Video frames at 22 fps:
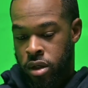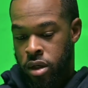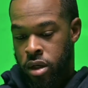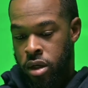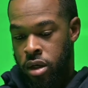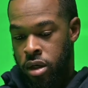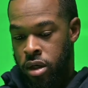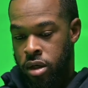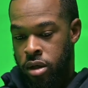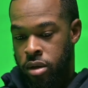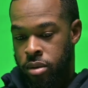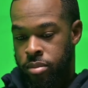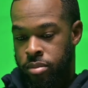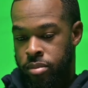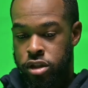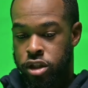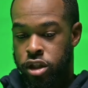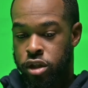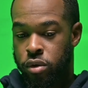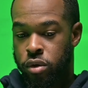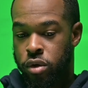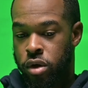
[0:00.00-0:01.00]

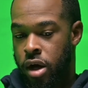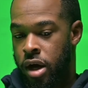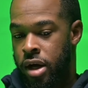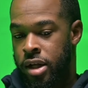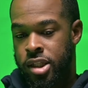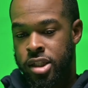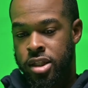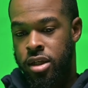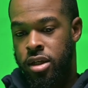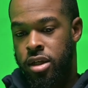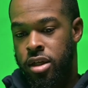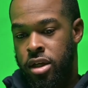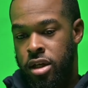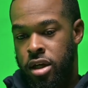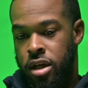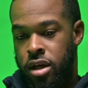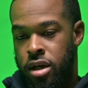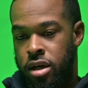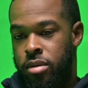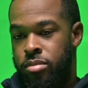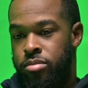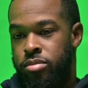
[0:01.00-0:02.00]
General content,
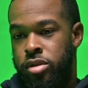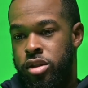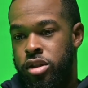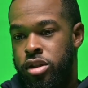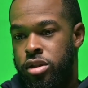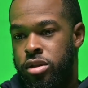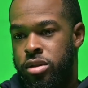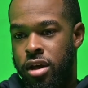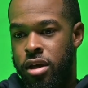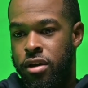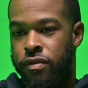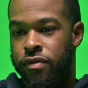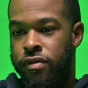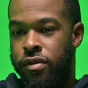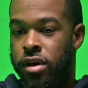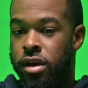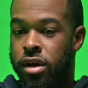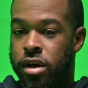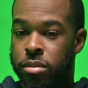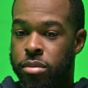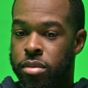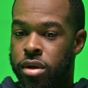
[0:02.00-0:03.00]
if it
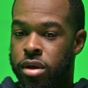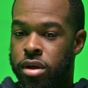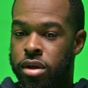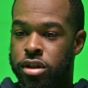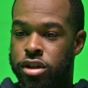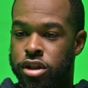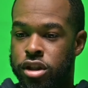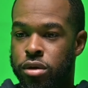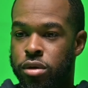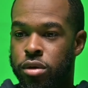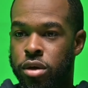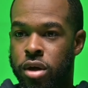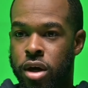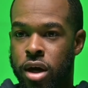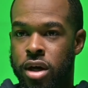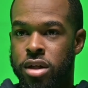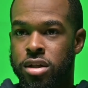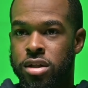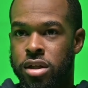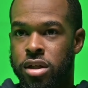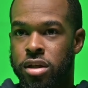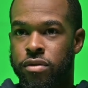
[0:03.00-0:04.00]
could be general
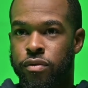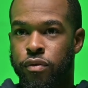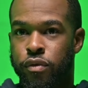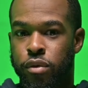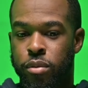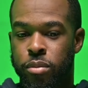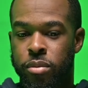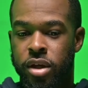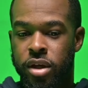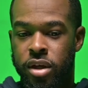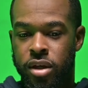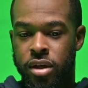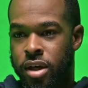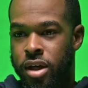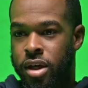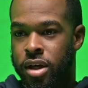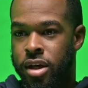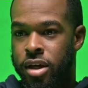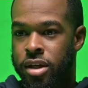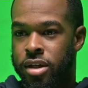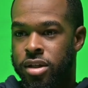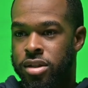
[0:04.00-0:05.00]
content for me
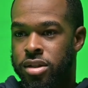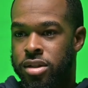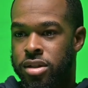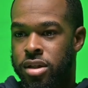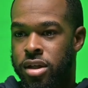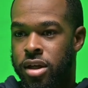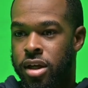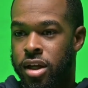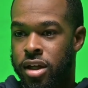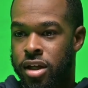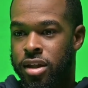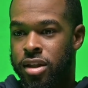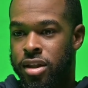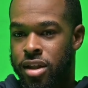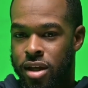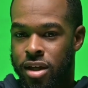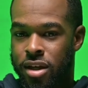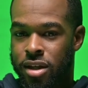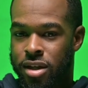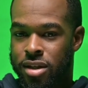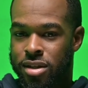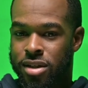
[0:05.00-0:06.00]
is
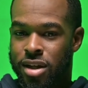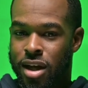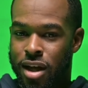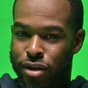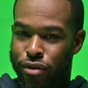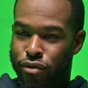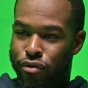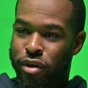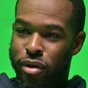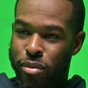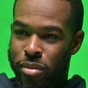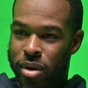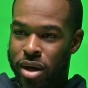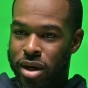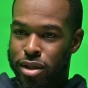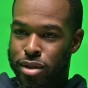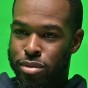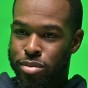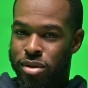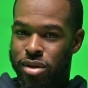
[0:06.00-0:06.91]
anything that's not event based,